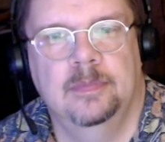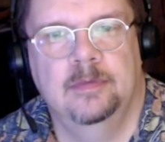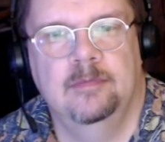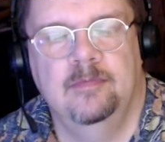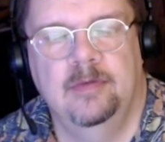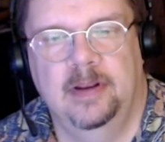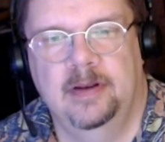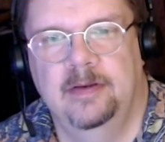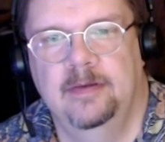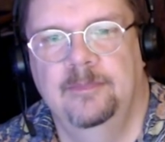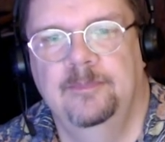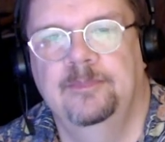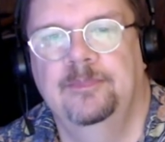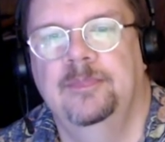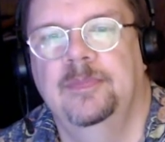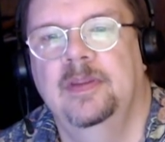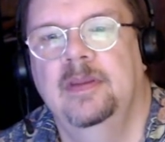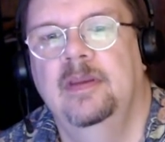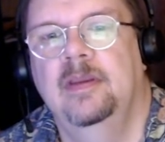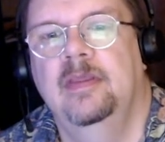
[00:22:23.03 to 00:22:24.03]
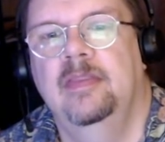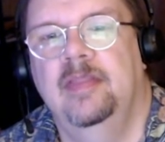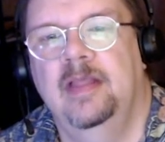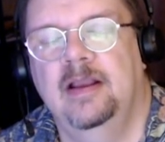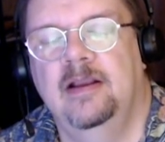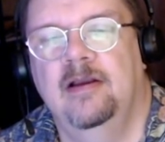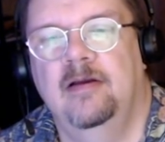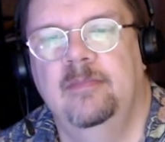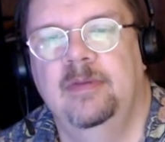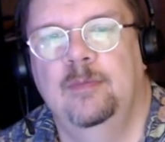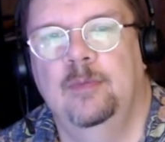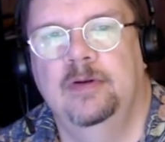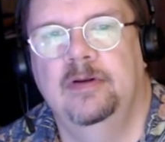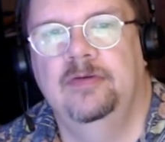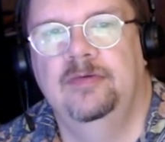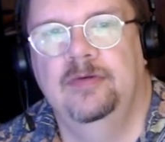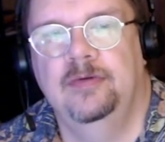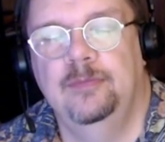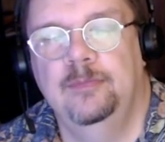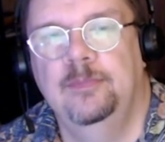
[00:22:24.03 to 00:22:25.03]
right, that can't be 1 and
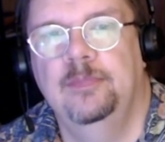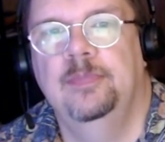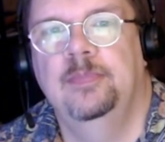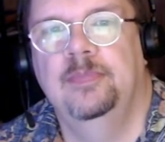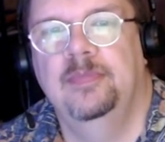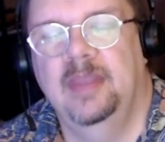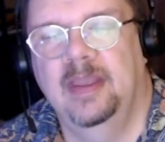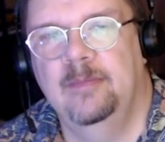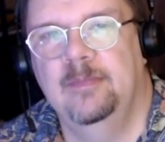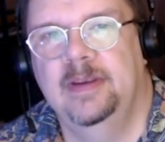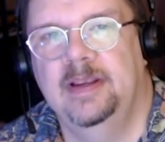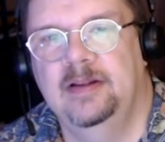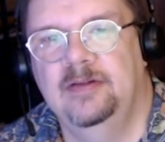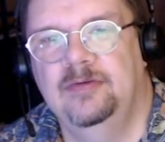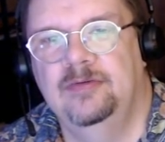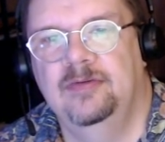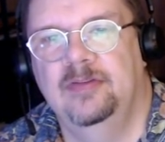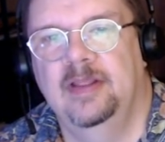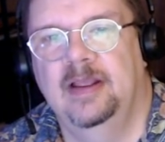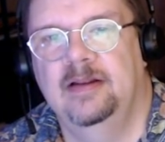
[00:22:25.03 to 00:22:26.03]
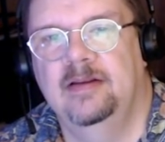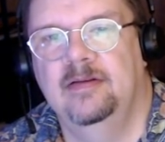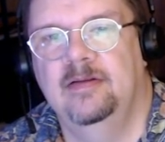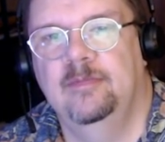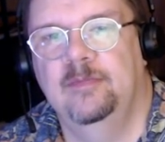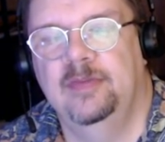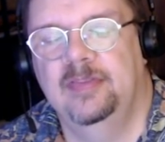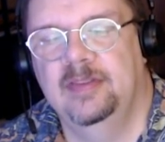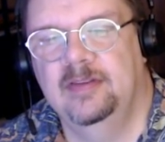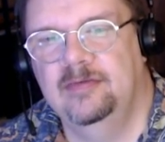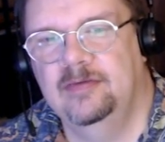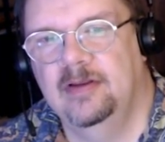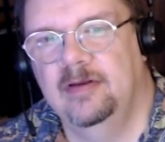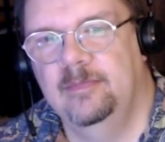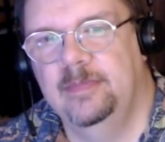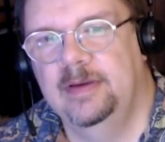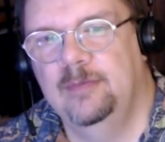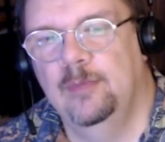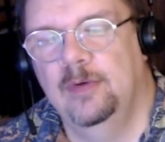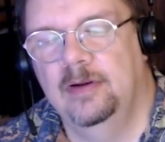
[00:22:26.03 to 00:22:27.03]
2. That means that with this can't
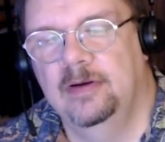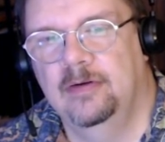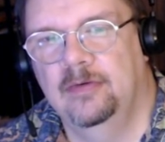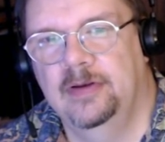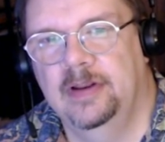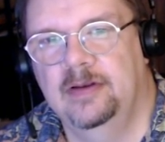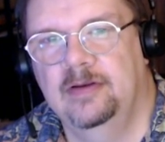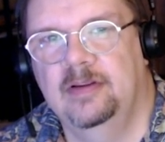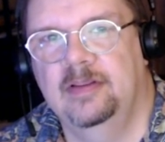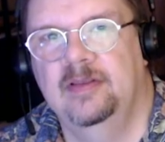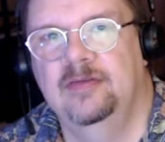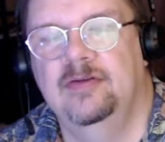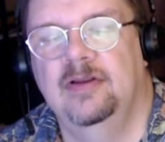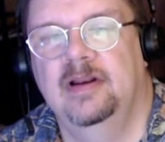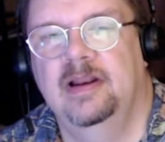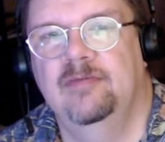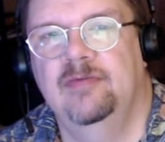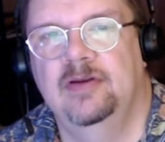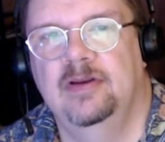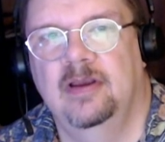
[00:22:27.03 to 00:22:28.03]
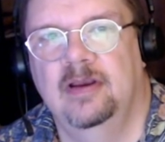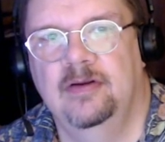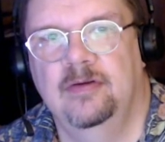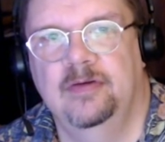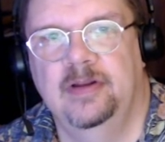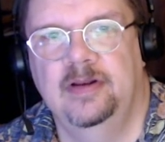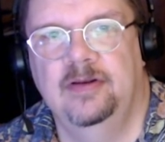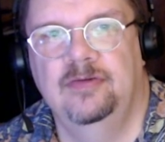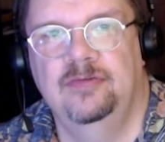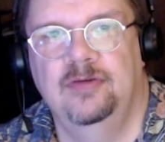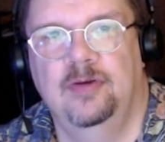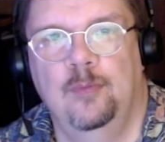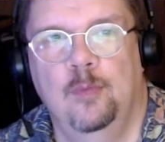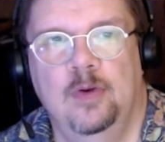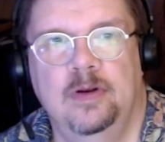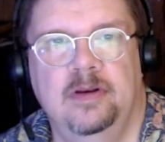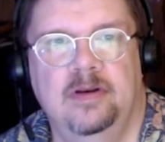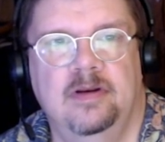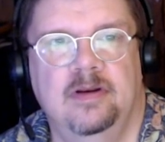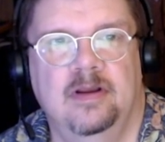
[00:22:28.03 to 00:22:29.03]
be 1 on it, this can't have a 9 on it, so
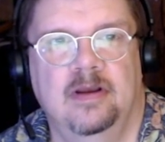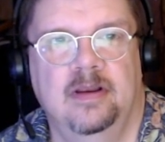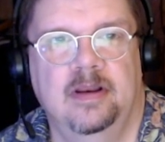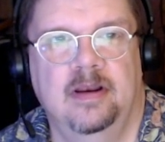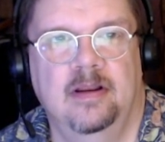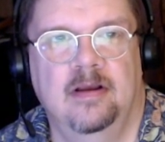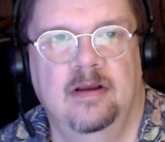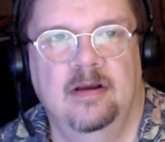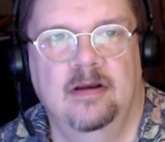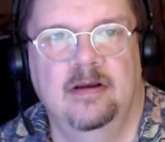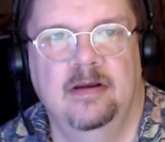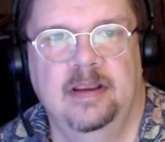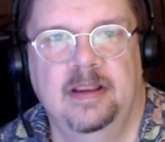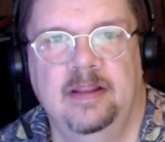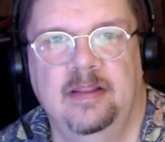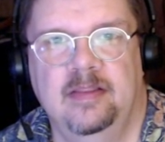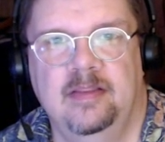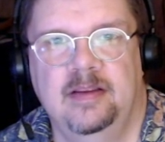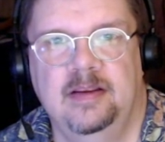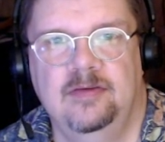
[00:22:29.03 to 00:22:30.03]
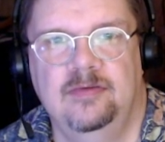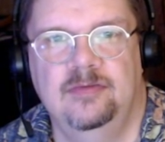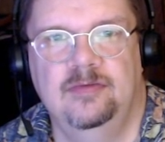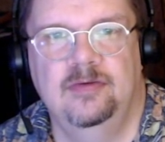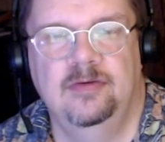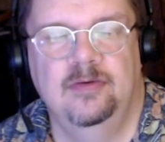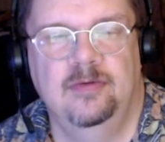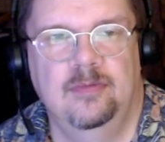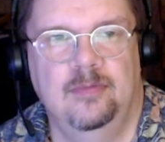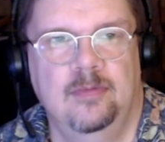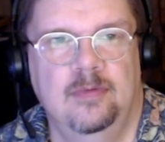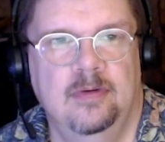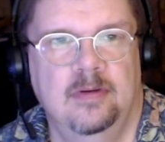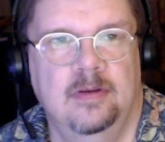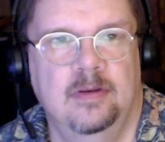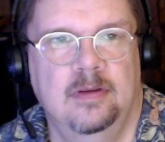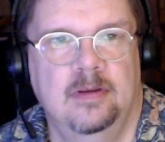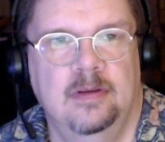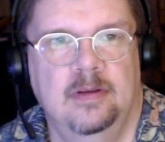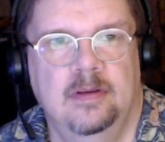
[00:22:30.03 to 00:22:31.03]
1 and 9 are in these two
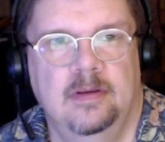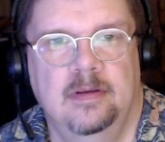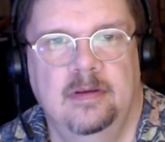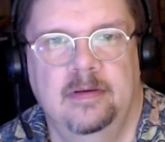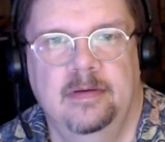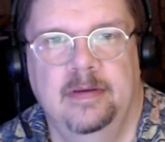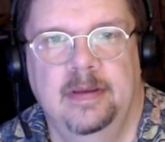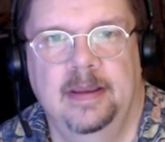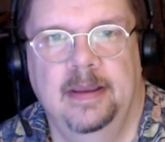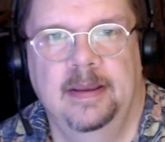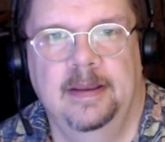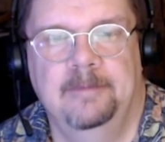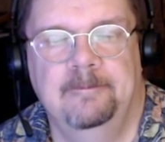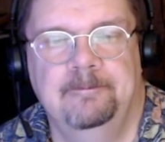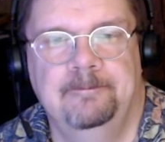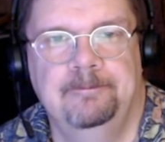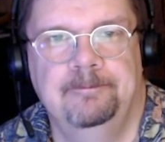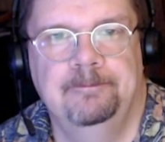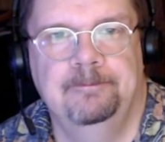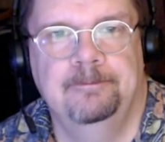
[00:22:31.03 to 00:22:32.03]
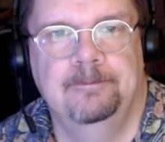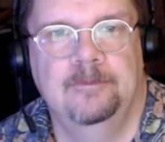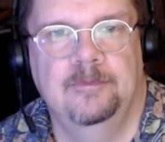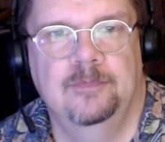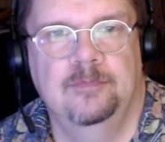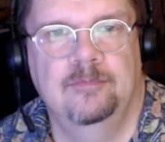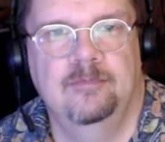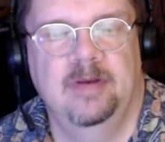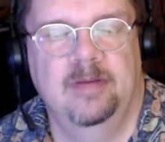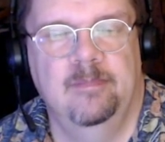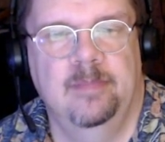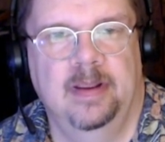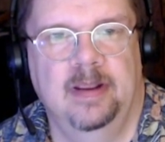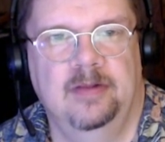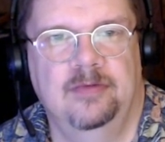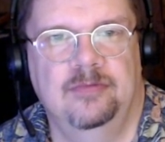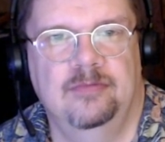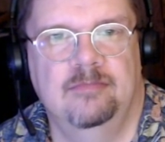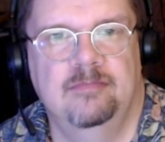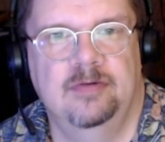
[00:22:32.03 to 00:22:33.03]

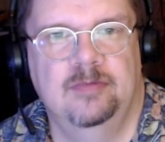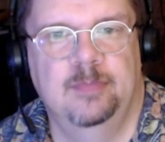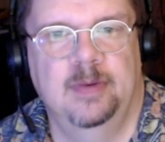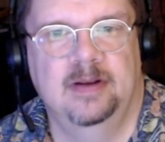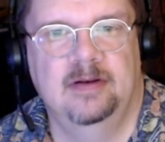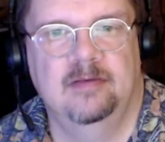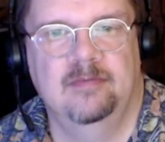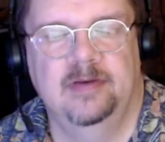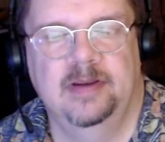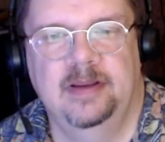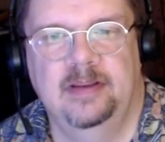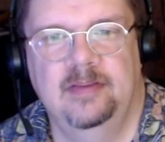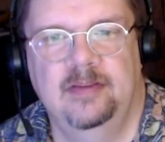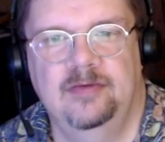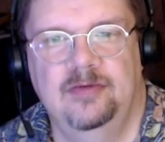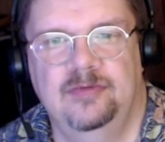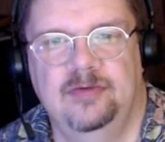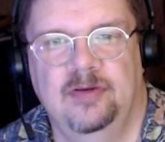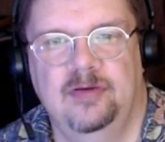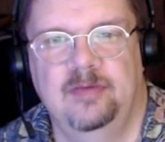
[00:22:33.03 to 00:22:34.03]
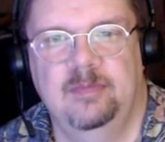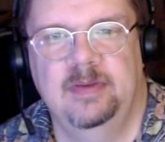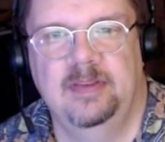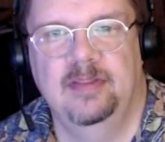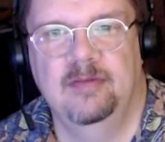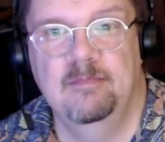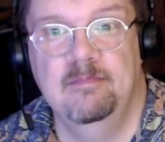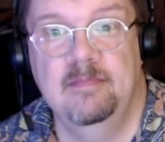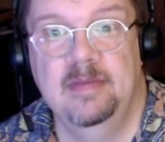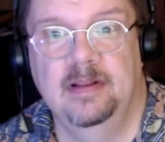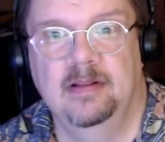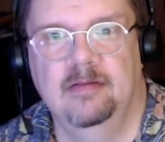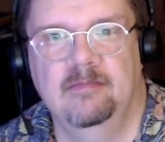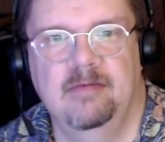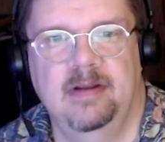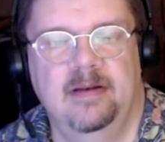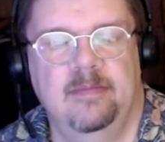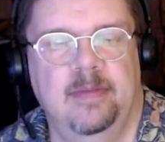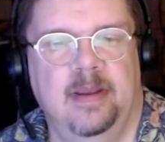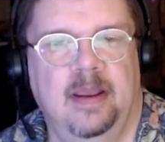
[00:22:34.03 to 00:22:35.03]
Renbans respectively. This is going to be the middle
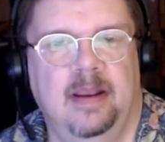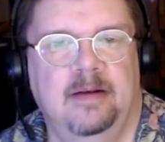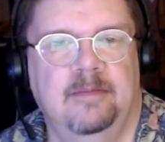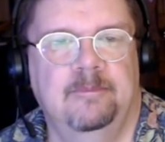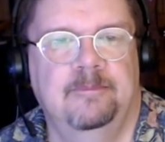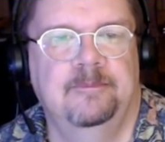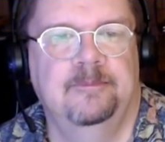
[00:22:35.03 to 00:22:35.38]
Renban.